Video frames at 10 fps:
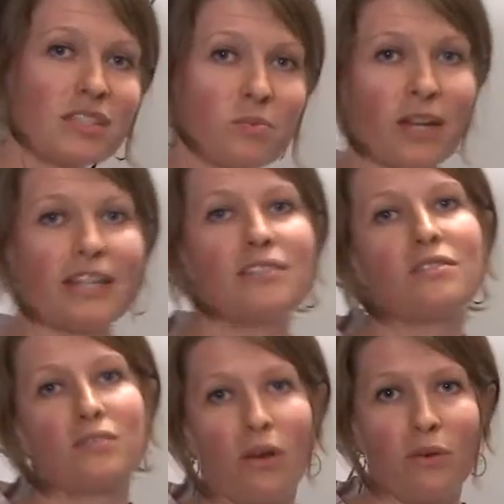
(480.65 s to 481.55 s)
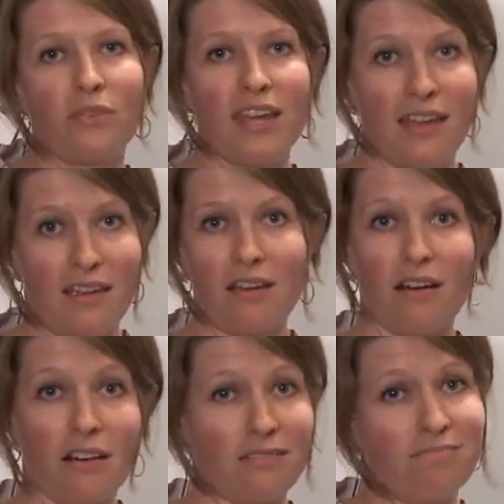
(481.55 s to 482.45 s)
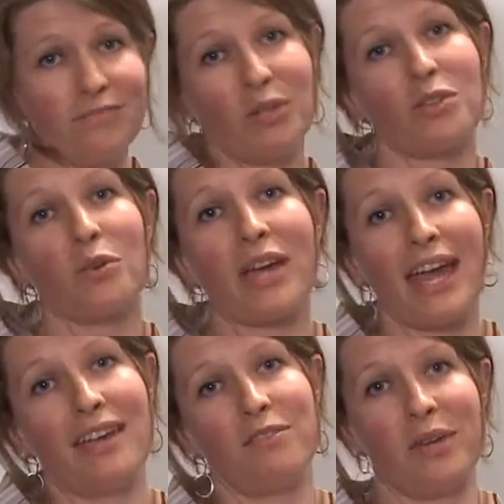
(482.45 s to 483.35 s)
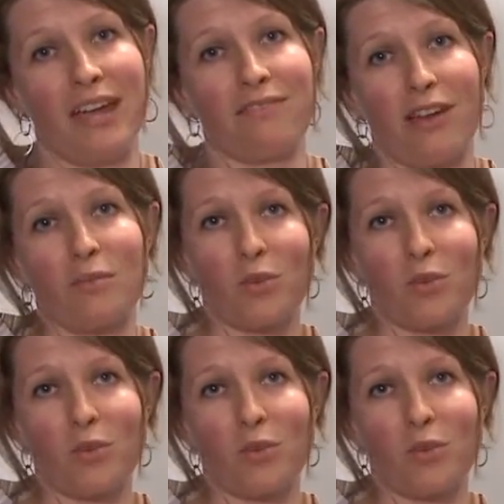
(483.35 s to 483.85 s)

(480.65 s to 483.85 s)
sprayed. So they are, they're okay if you can't find them